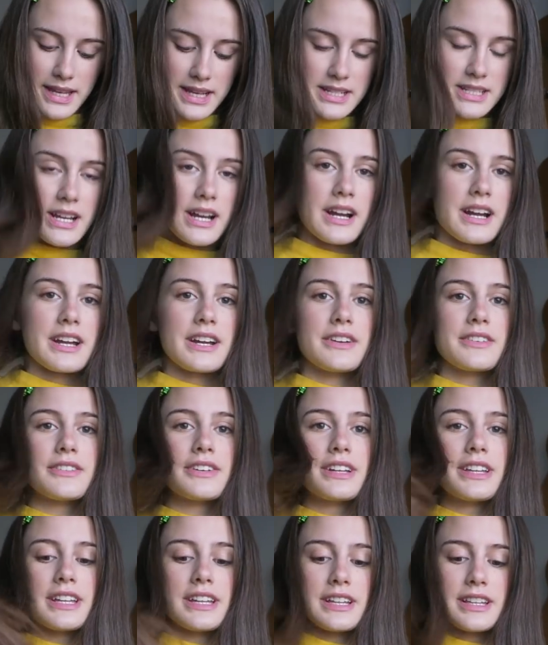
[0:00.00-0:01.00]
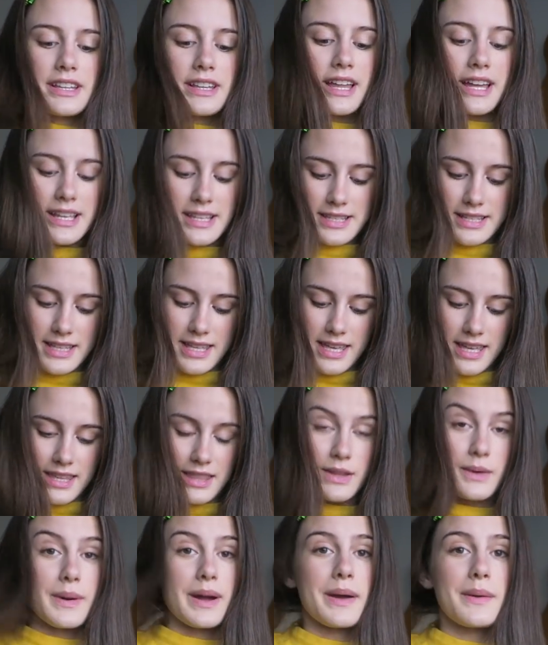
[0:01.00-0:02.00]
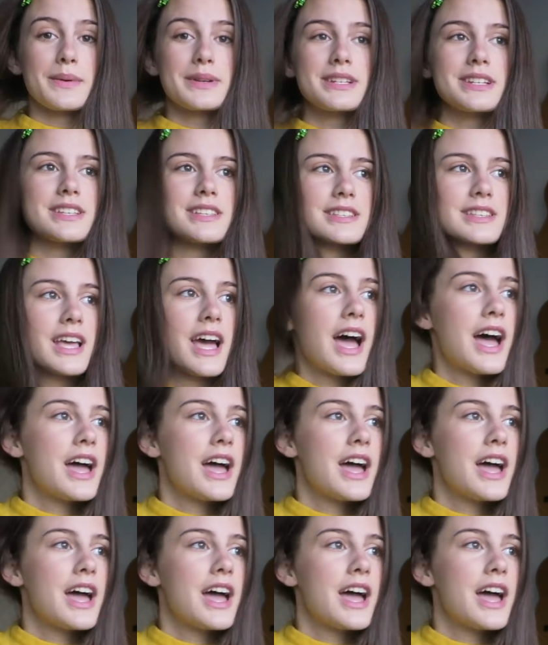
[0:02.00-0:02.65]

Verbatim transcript: Playing guitar, it really likes to get in the way, which is